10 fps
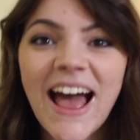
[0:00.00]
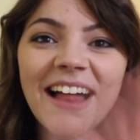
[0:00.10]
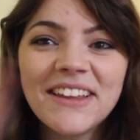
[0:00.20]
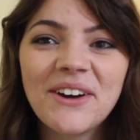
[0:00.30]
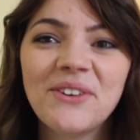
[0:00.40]

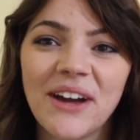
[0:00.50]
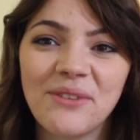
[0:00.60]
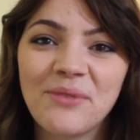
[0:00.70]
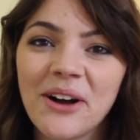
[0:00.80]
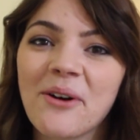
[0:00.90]
Hello
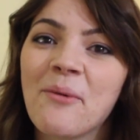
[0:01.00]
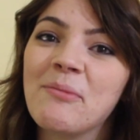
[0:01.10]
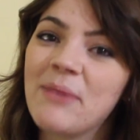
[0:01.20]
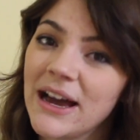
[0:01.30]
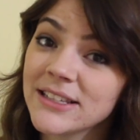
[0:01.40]
and
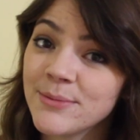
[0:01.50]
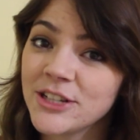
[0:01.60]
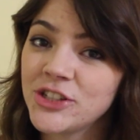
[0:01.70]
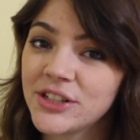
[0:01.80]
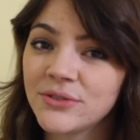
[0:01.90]
welcome back to my
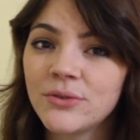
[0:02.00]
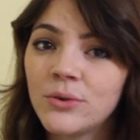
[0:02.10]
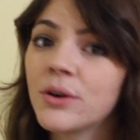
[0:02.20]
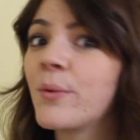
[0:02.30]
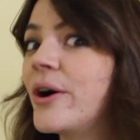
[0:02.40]
channel,
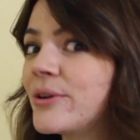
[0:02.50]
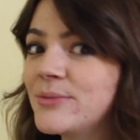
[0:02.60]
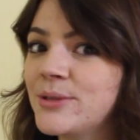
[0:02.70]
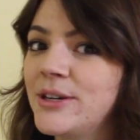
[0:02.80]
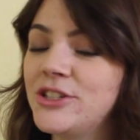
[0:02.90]
or welcome
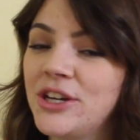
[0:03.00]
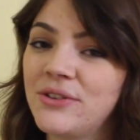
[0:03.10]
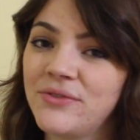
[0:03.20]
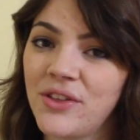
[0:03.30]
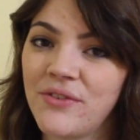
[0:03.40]
to my
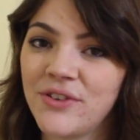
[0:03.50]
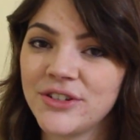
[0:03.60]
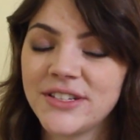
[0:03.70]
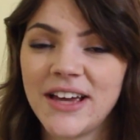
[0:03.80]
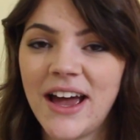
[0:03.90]
channel for the
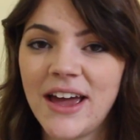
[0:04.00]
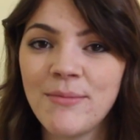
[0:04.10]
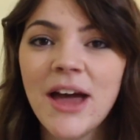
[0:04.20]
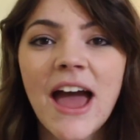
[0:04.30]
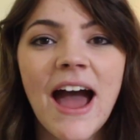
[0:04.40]
first time.